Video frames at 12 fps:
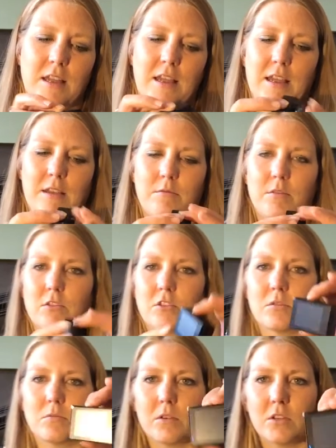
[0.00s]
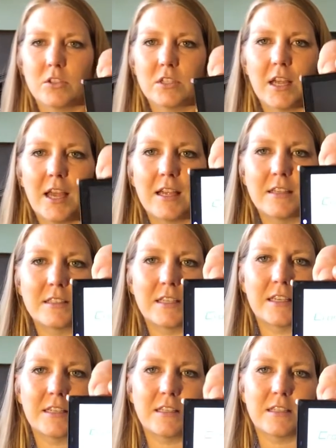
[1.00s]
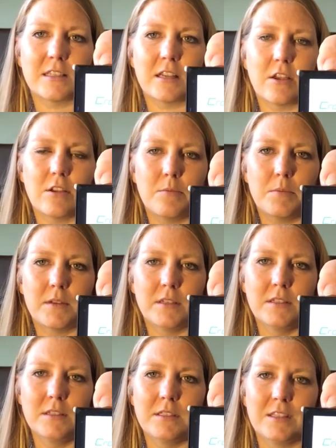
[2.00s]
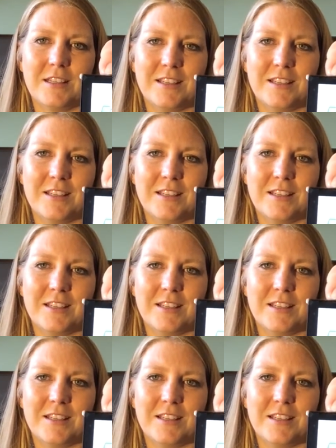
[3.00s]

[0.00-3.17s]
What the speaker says: and we'll just watch as it opens.